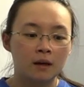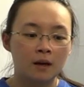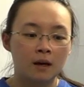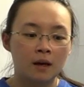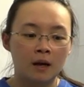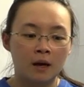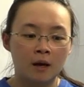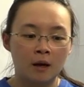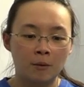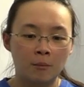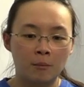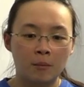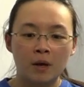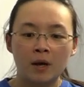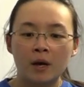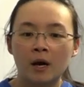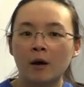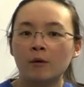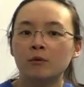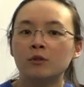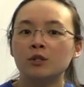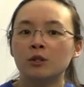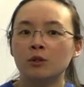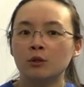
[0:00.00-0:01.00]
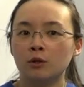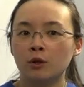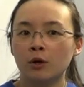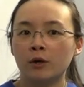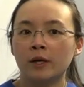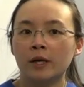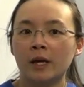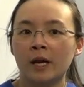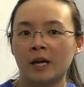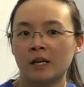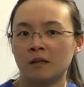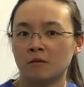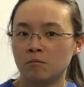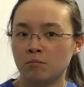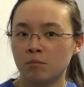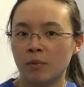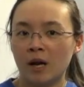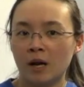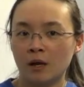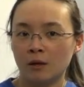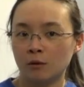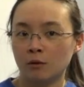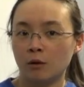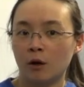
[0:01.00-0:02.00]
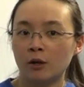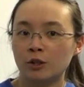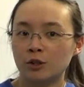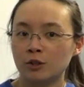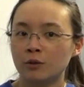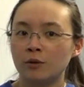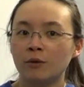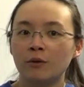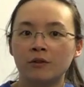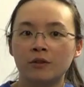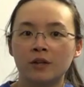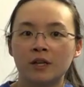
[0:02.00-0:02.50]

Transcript: how to look at biological